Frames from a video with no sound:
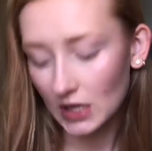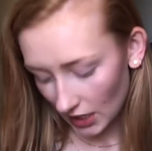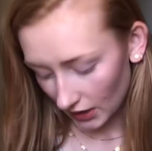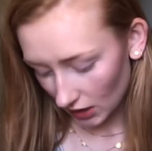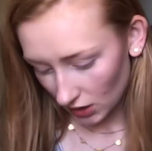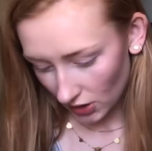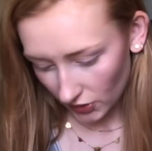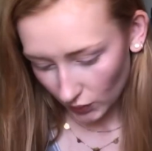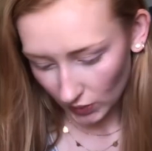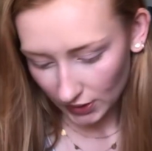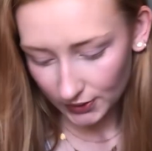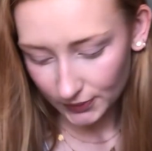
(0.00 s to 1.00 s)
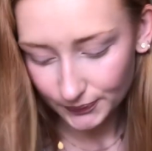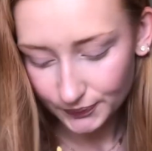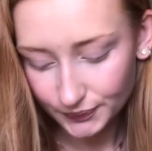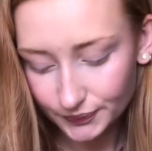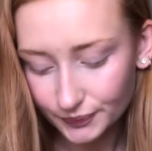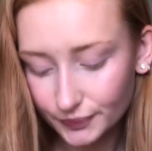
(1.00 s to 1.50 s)
I got another one
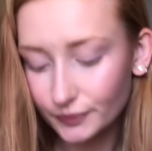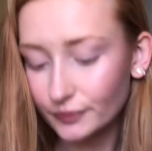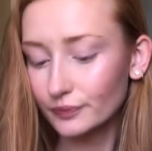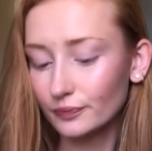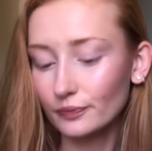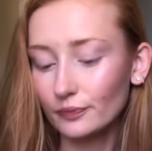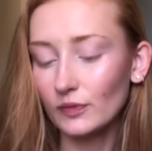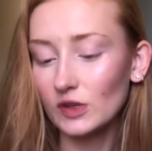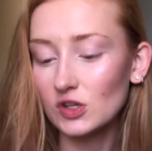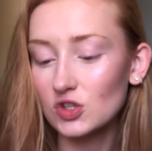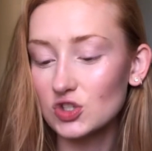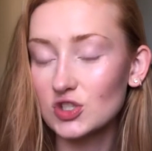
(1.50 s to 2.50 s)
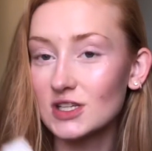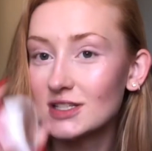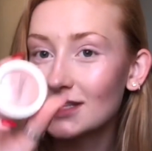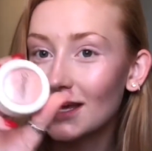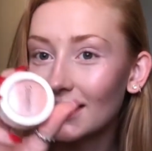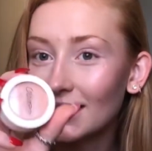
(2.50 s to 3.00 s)

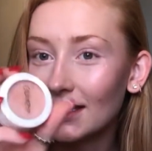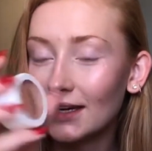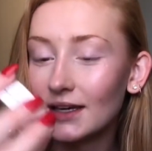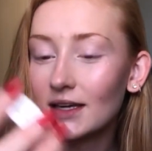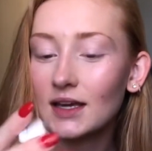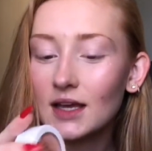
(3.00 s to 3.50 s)
just like it.